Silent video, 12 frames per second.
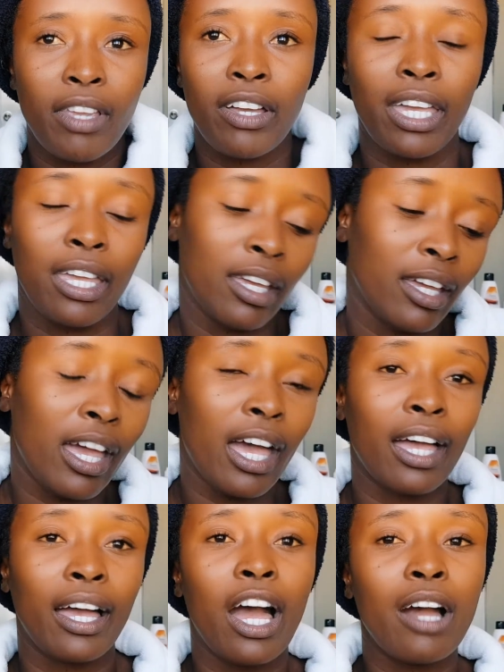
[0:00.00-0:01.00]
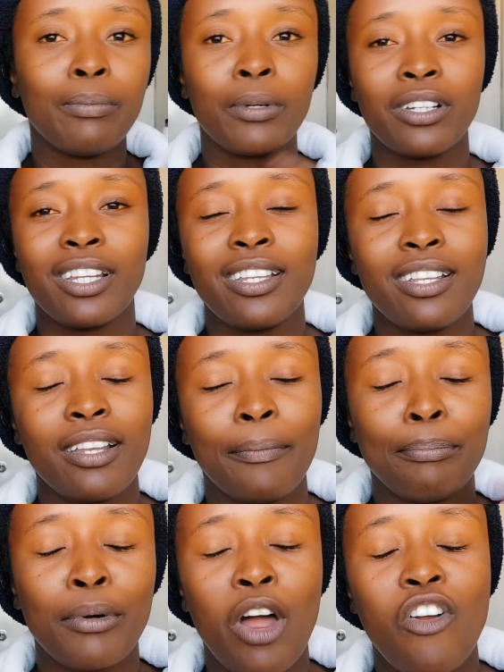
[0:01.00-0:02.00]
Okay, I'll
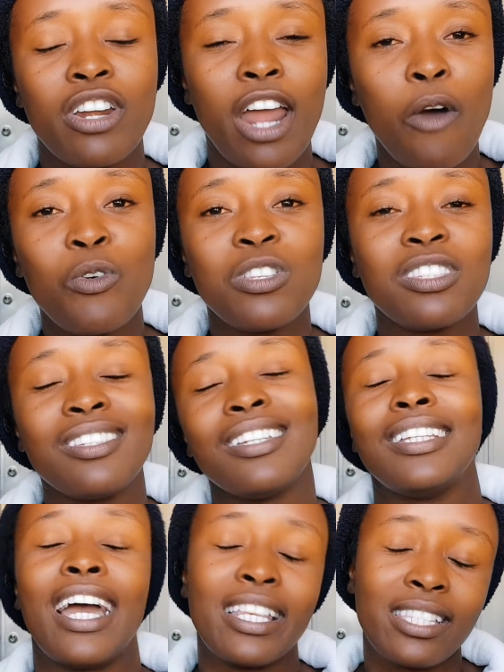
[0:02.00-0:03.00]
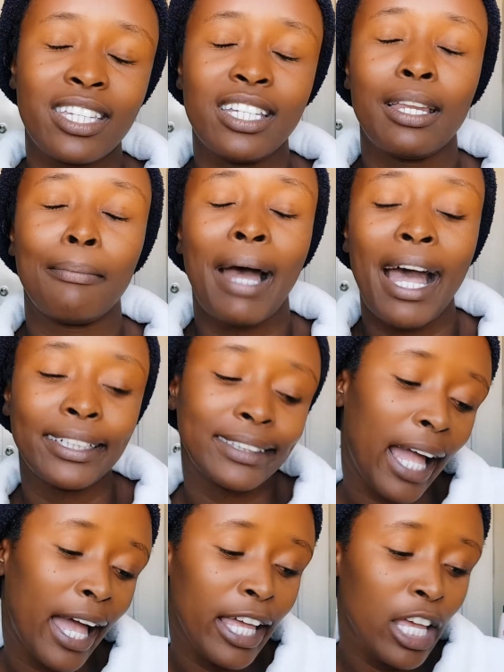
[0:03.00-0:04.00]
pronounce it as
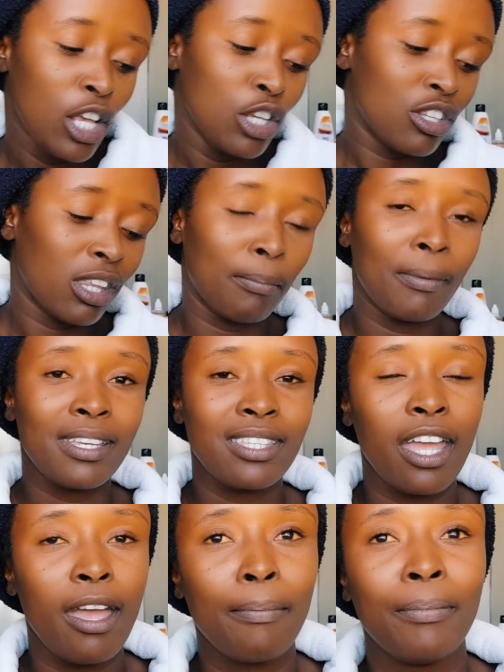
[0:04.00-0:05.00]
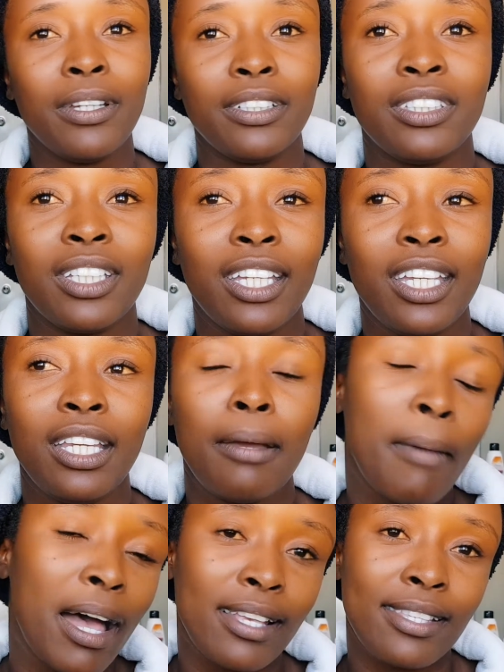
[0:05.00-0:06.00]
kinemaster. So the best app is
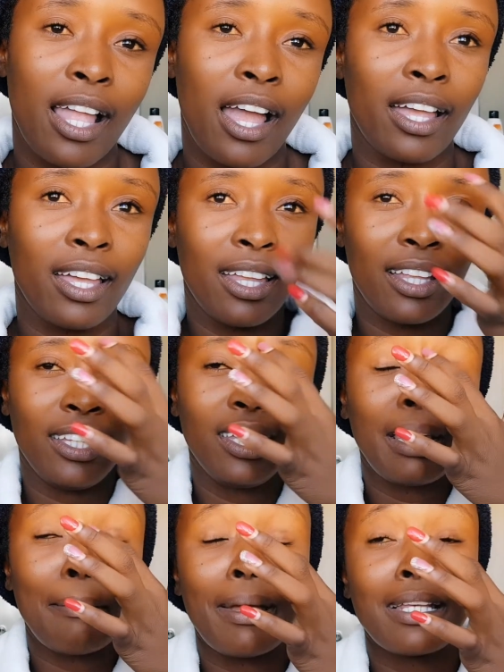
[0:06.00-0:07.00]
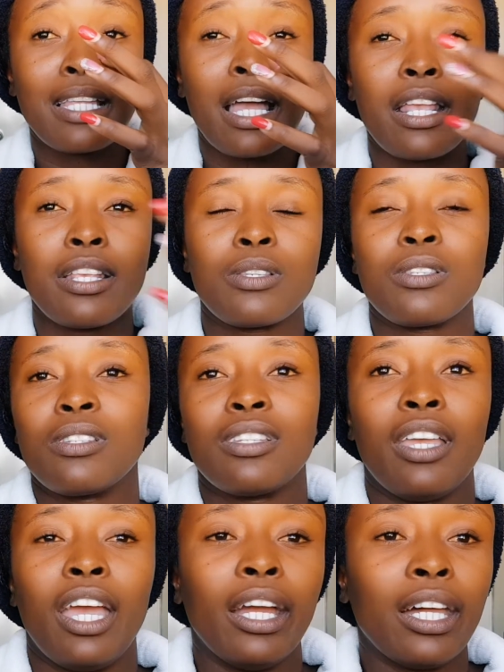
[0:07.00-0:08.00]
kinemaster. Kinemaster
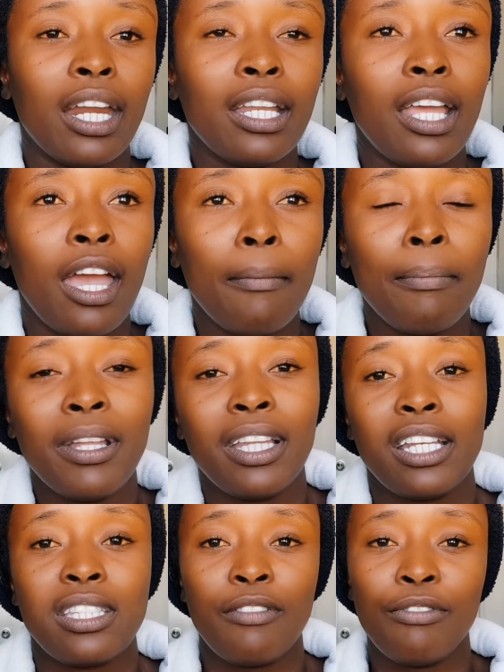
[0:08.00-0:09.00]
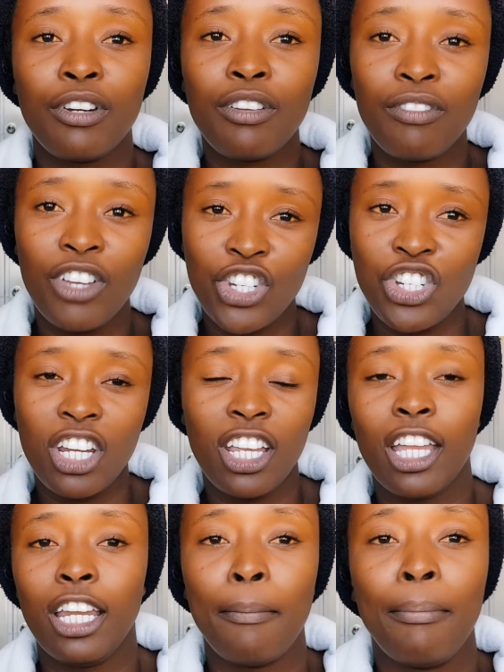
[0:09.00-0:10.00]
is a great app. It has a free version
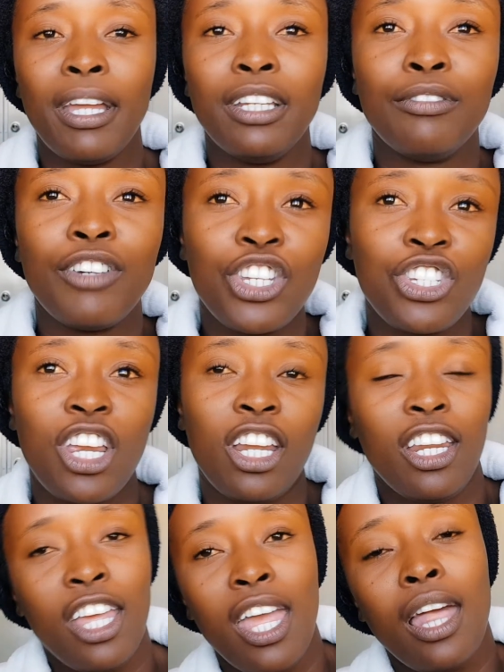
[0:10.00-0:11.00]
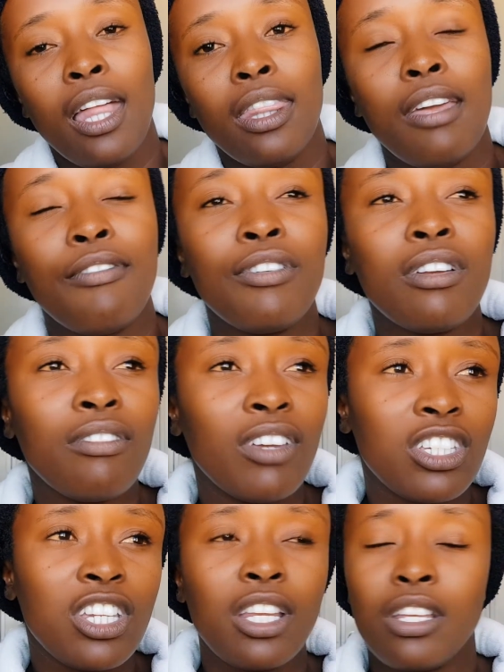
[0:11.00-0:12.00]
and a paid version. The free
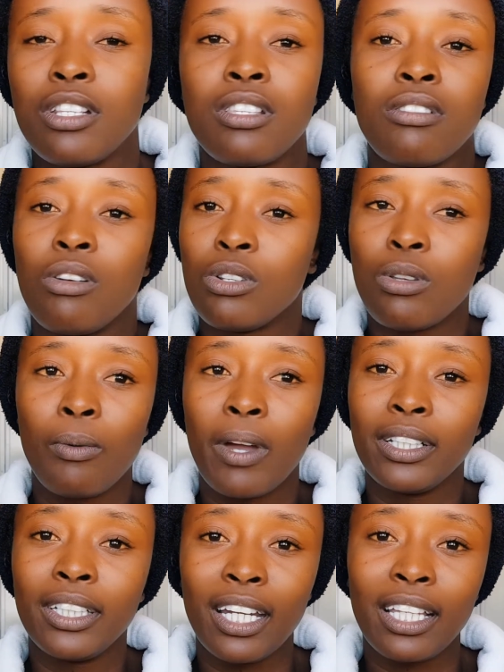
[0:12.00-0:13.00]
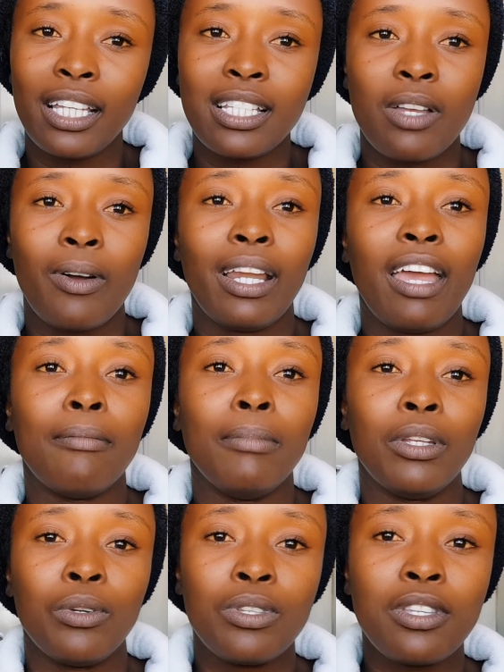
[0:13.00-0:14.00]
version is also quite great. It's the one I've
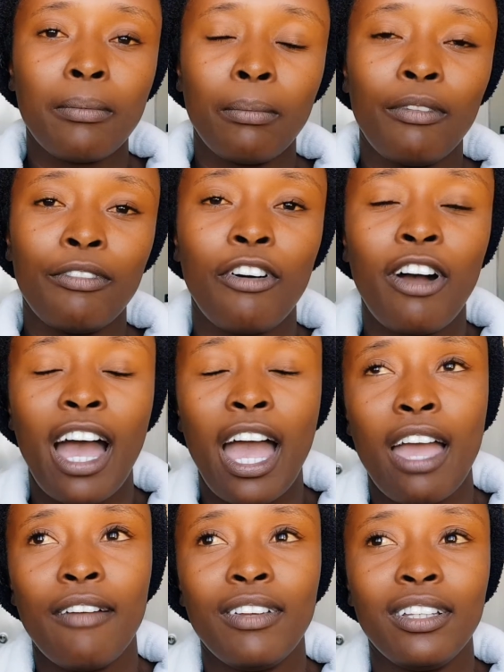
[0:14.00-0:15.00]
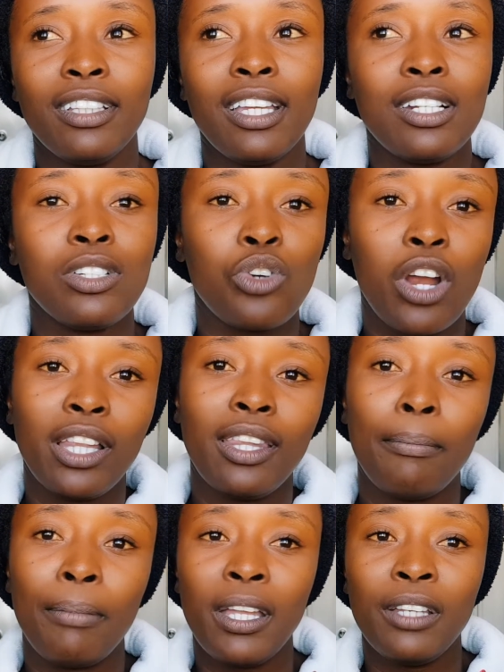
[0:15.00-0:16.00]
been using before. I haven't tried
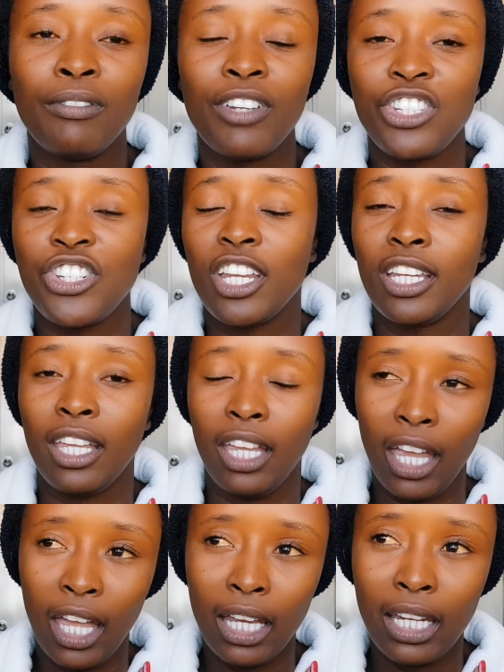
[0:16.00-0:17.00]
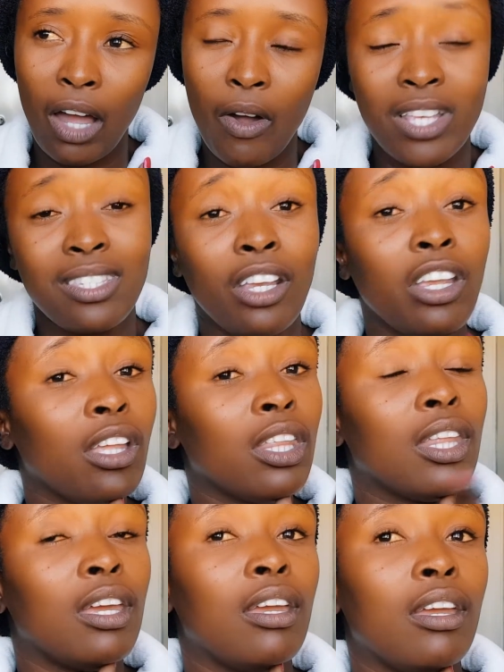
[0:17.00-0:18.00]
the paid version yet. I was
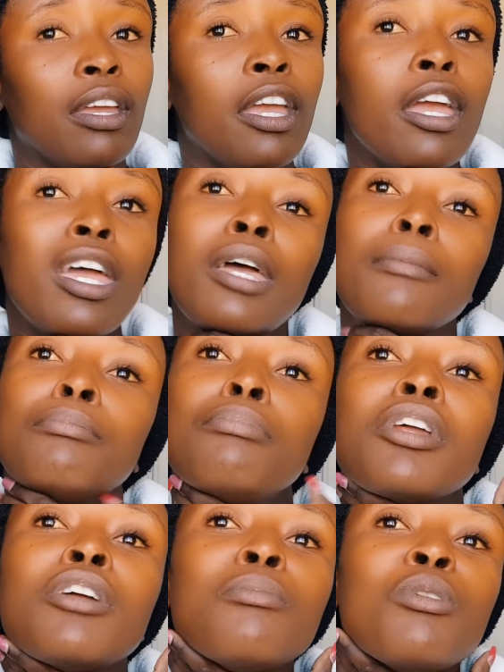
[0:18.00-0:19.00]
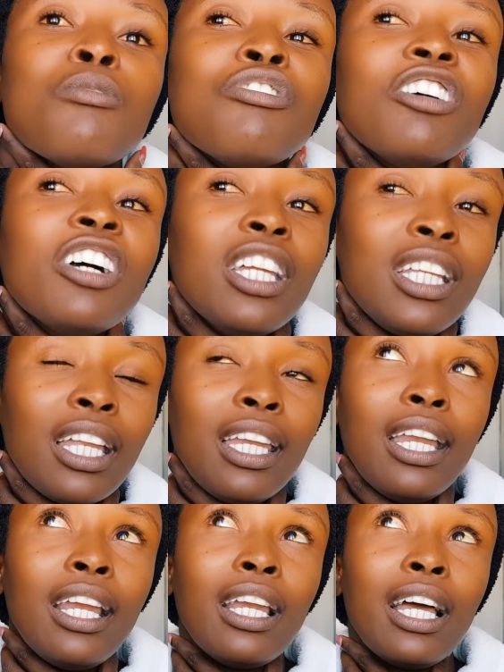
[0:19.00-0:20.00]
checking the premium for it
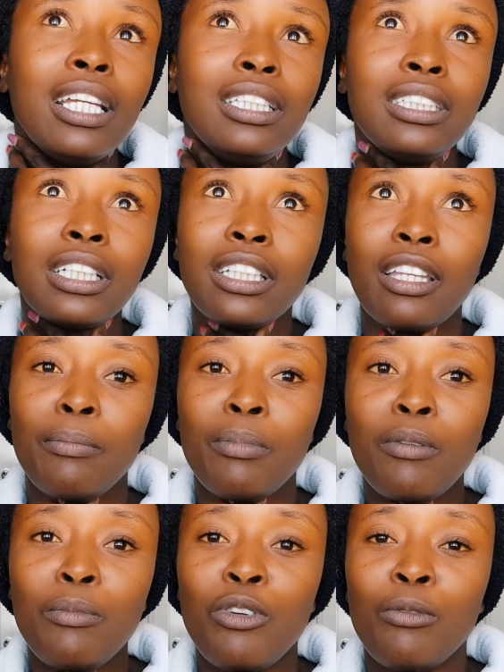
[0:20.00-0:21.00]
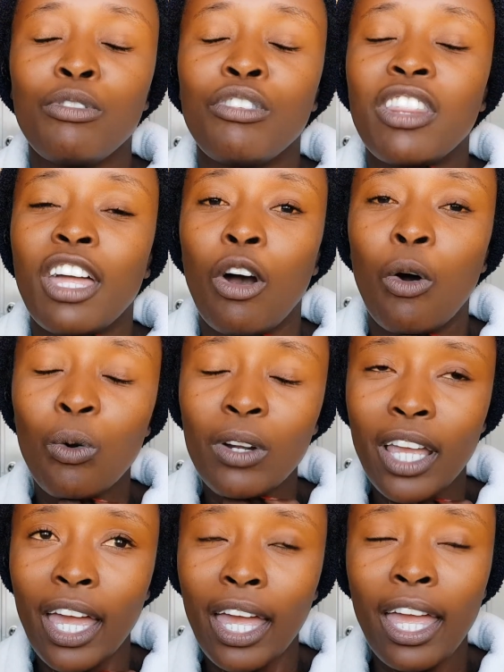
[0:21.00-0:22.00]
and then I checked the premium for the whole
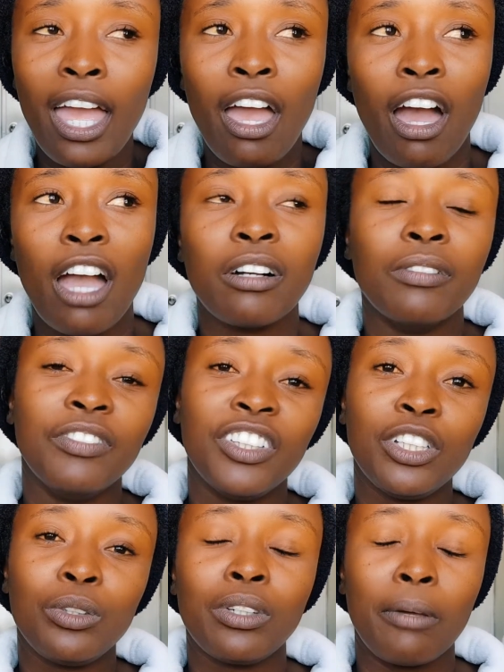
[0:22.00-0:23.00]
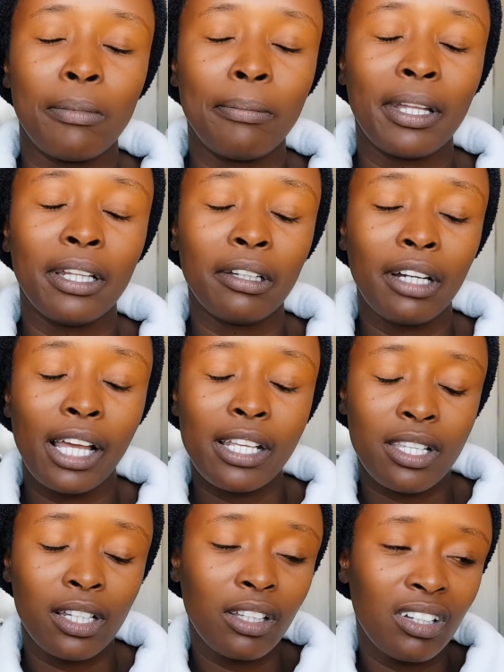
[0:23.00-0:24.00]
year. I converted to Namibian
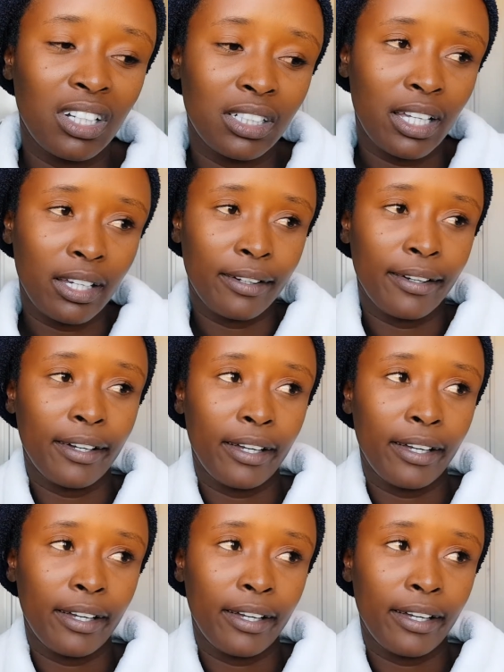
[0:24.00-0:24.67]
dollars and then I was like